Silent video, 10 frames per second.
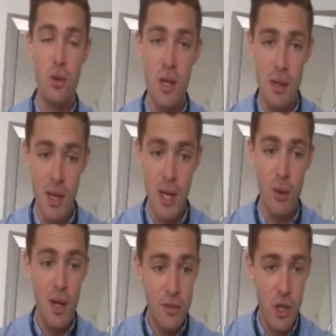your
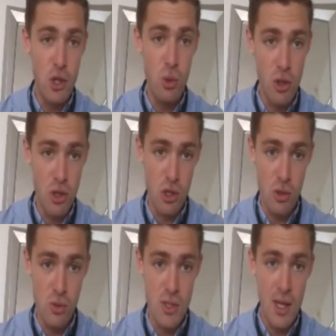email, then you can
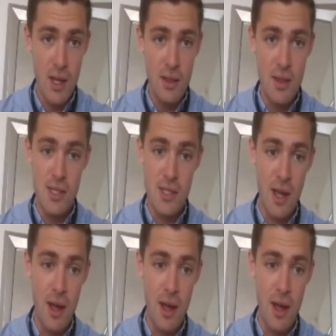use this